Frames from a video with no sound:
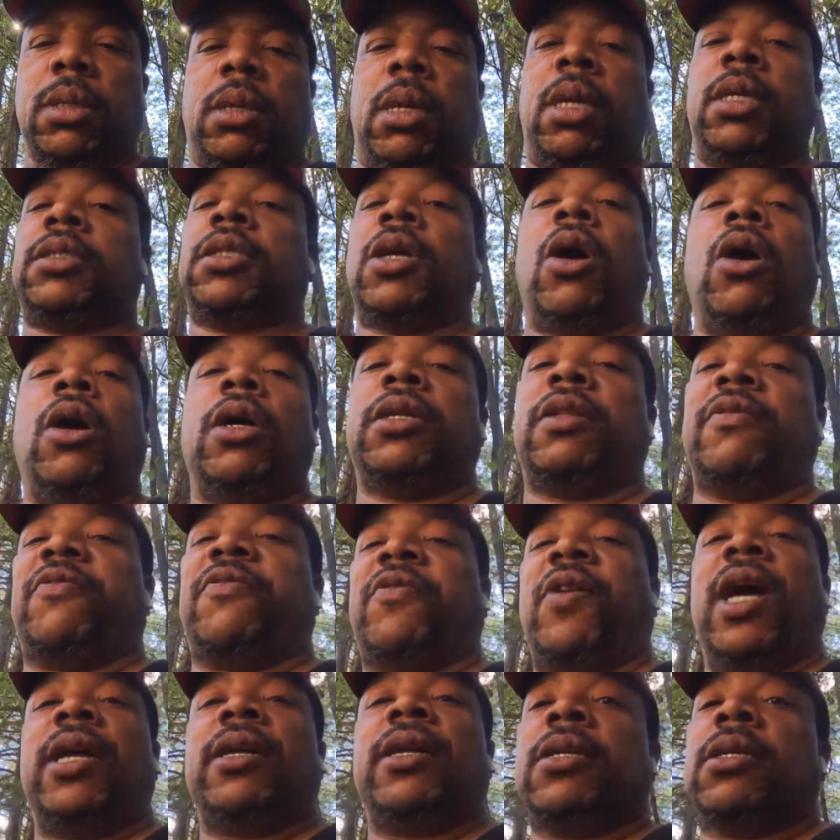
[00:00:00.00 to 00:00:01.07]
It's hard to
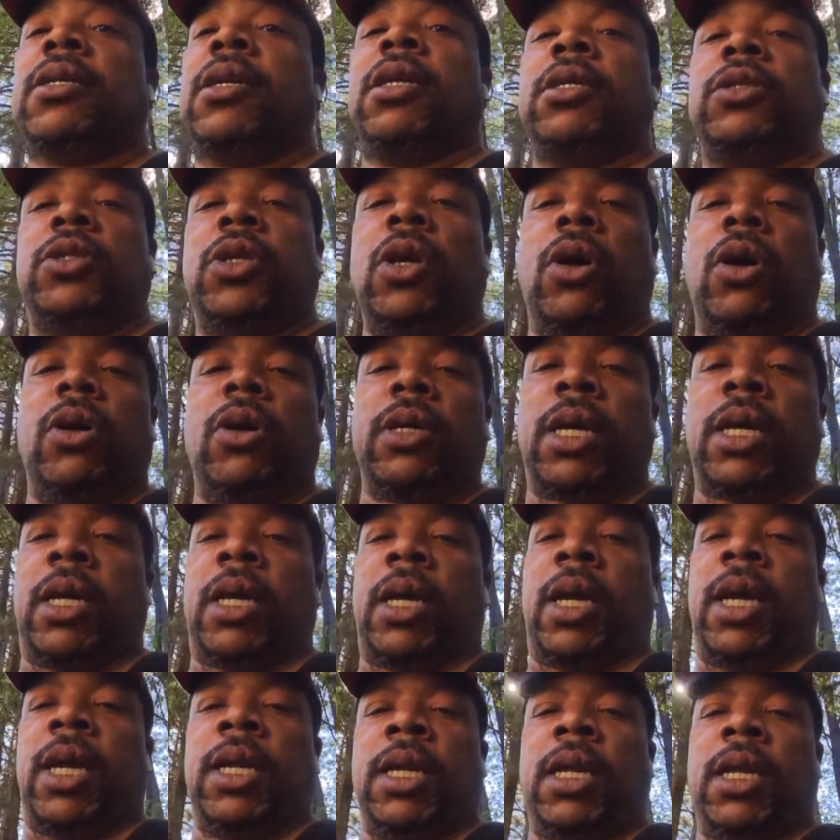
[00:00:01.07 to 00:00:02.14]
find a good dog
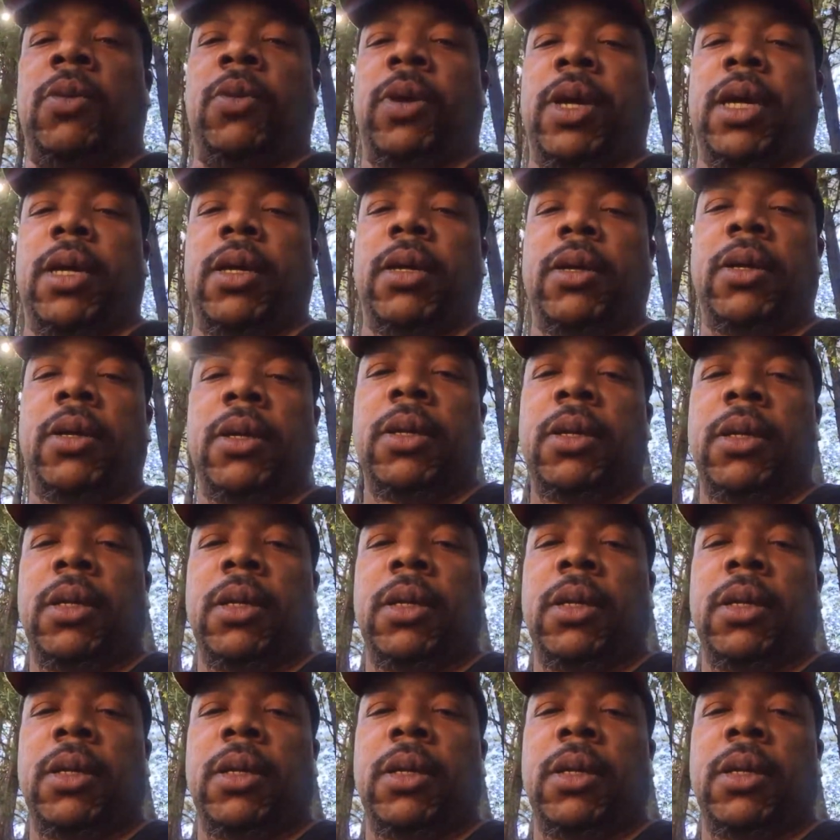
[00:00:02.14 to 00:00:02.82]
anywhere.